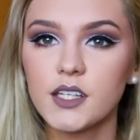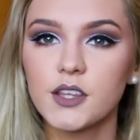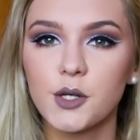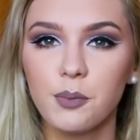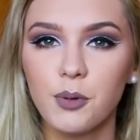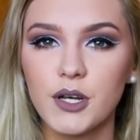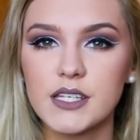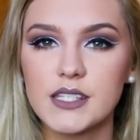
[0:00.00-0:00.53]

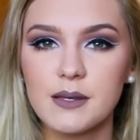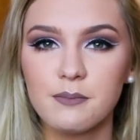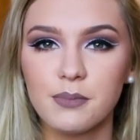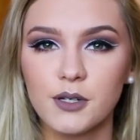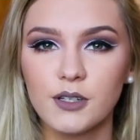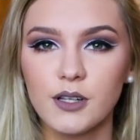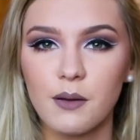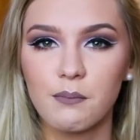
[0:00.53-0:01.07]
They're pretty
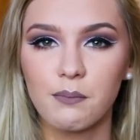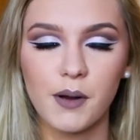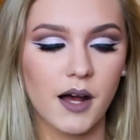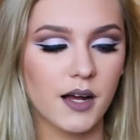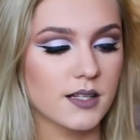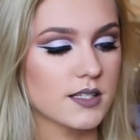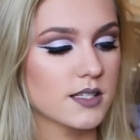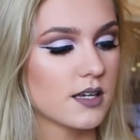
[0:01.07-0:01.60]
simple,
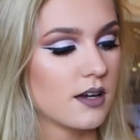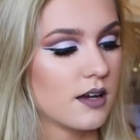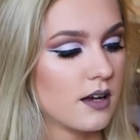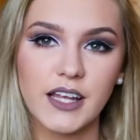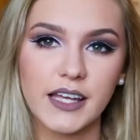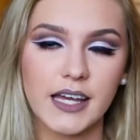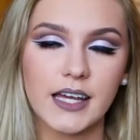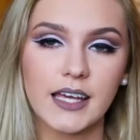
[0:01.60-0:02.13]
but I
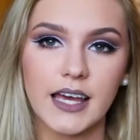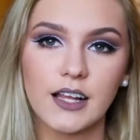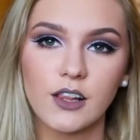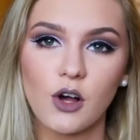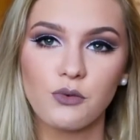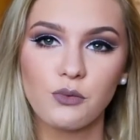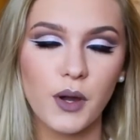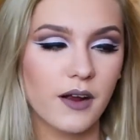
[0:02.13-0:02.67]
feel like I can get a
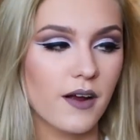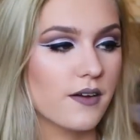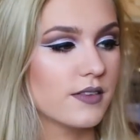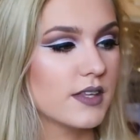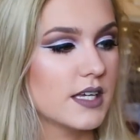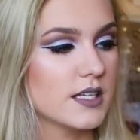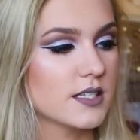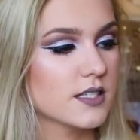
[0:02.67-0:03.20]
lot of wear out of
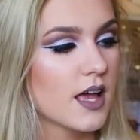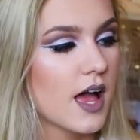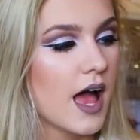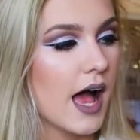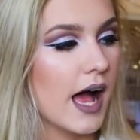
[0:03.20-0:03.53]
these,